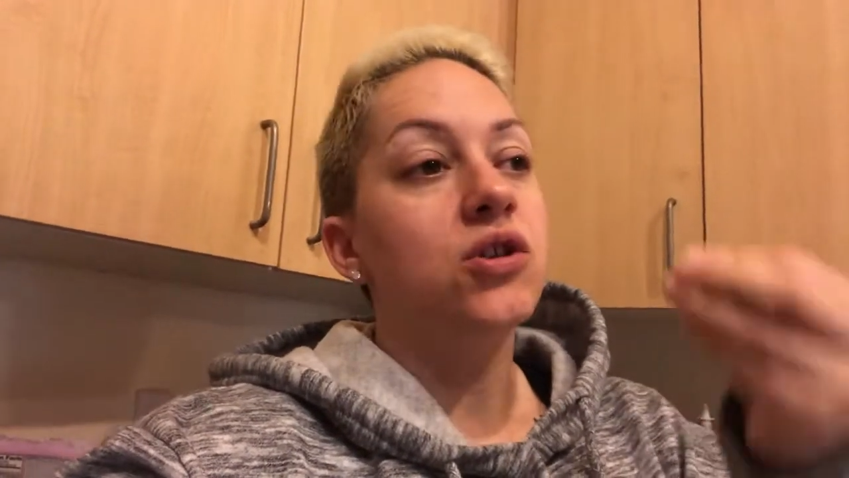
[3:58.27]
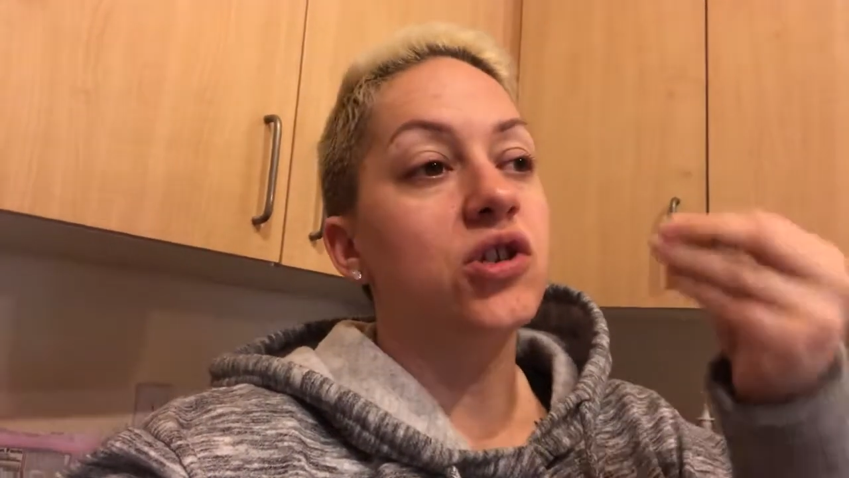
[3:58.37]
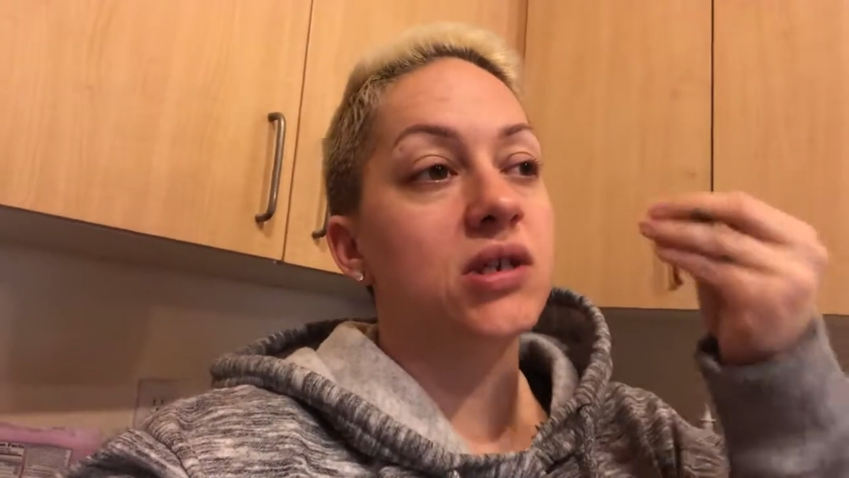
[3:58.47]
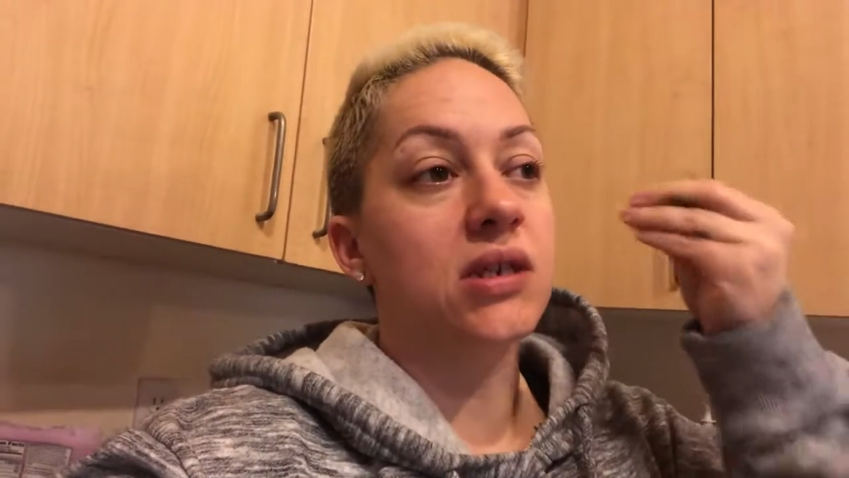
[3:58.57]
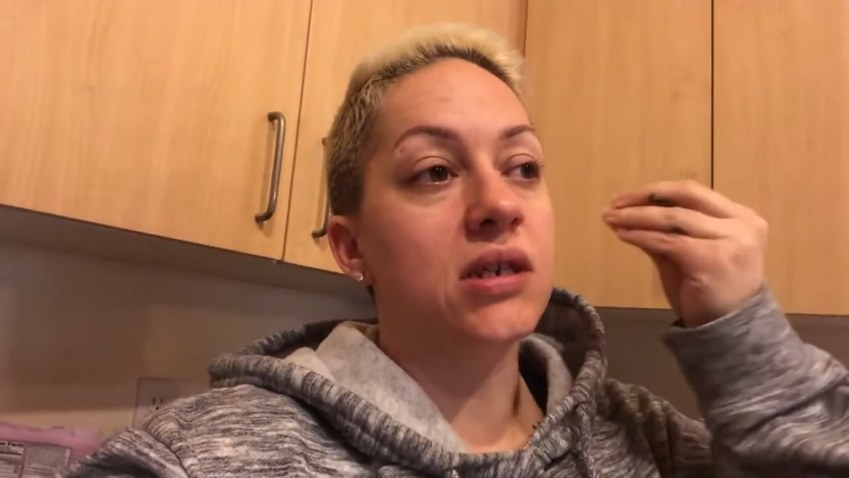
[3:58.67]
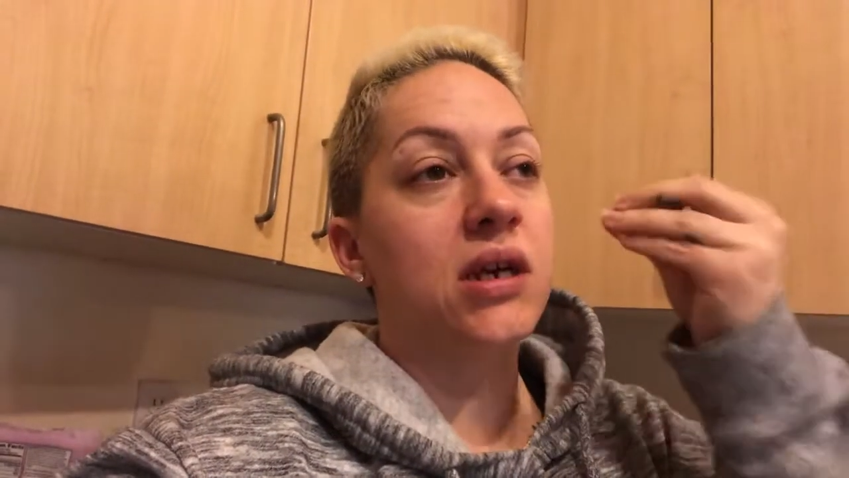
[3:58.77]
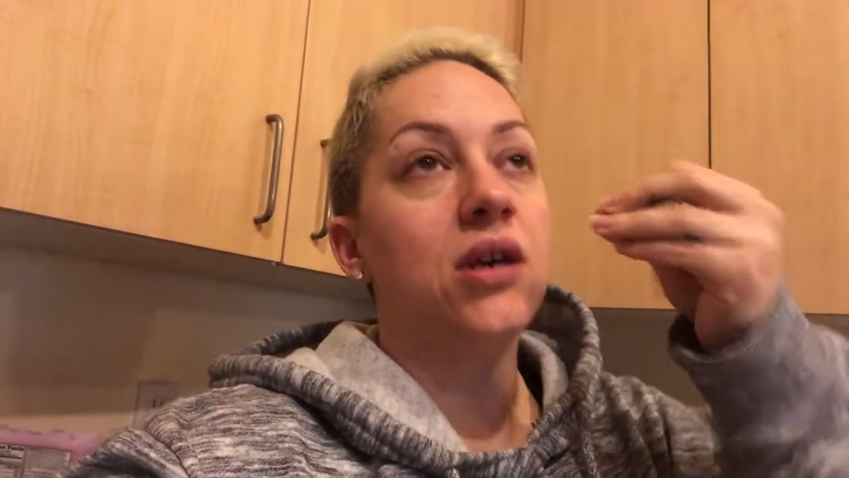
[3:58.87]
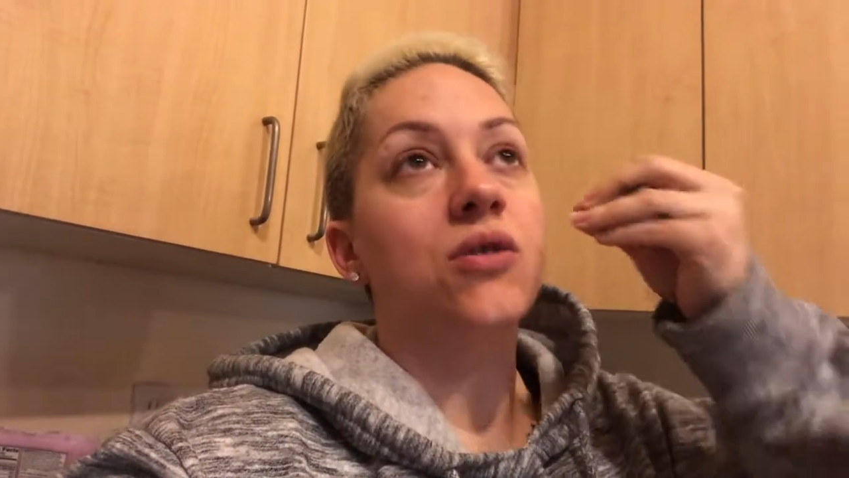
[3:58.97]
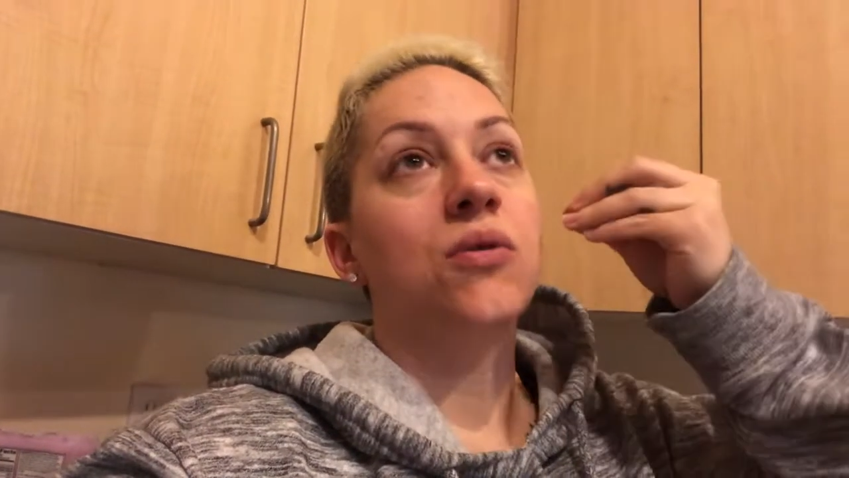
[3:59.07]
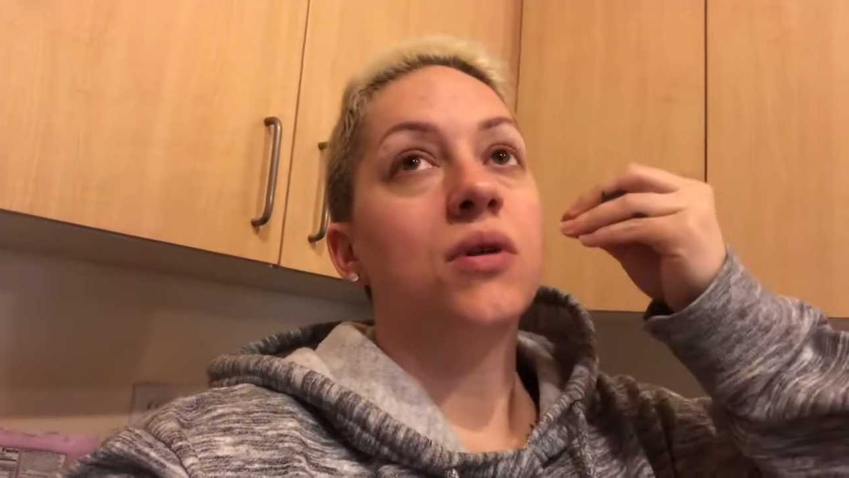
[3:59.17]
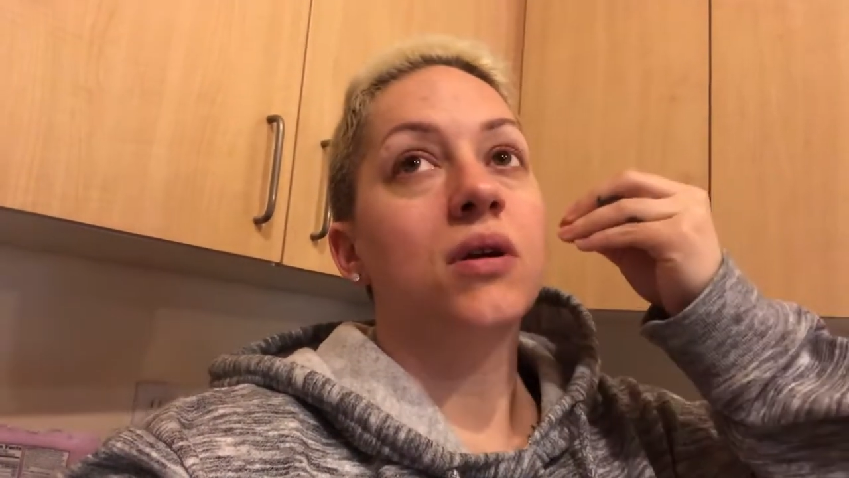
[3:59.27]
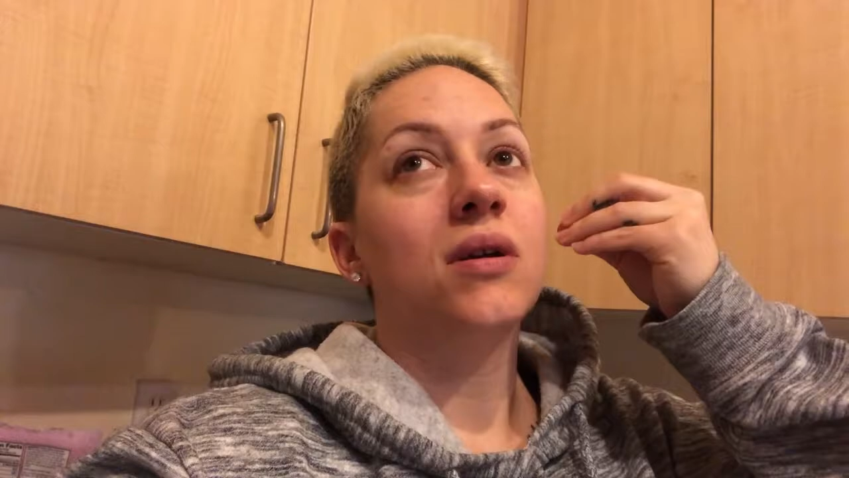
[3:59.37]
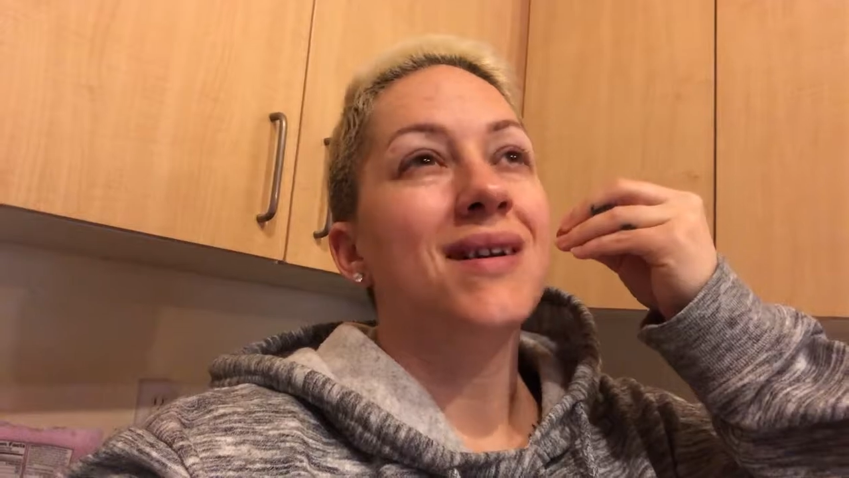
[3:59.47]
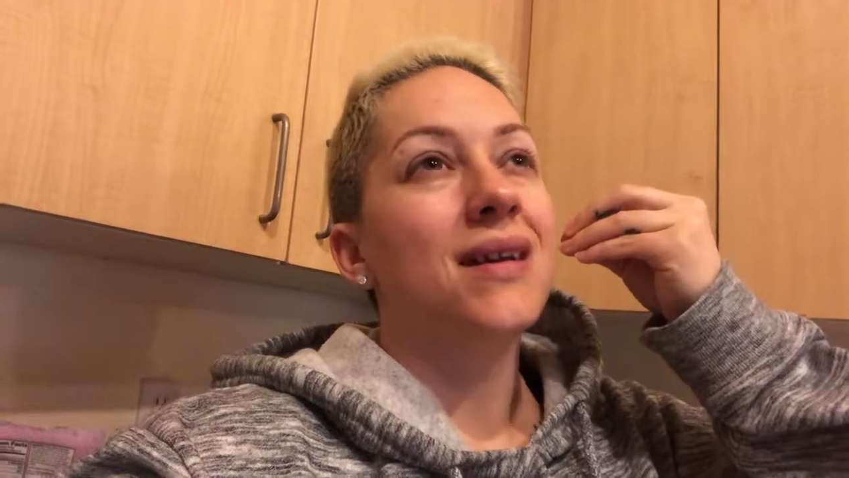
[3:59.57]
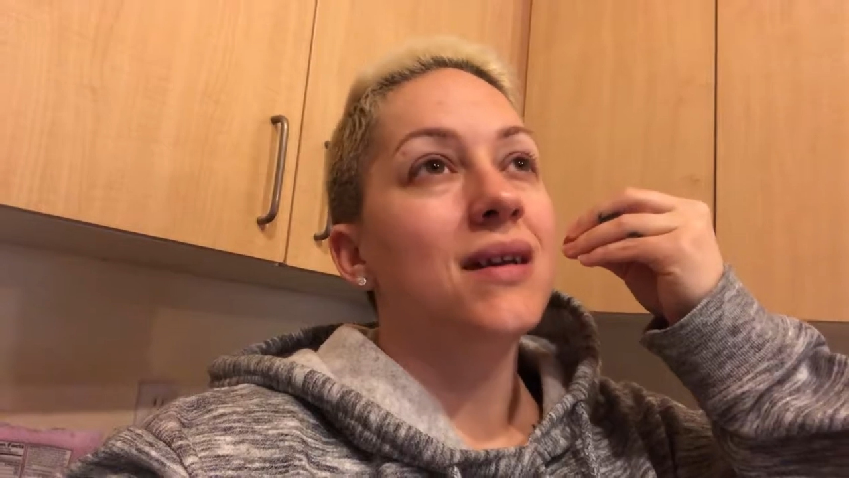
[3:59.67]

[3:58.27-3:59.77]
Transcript: just to get your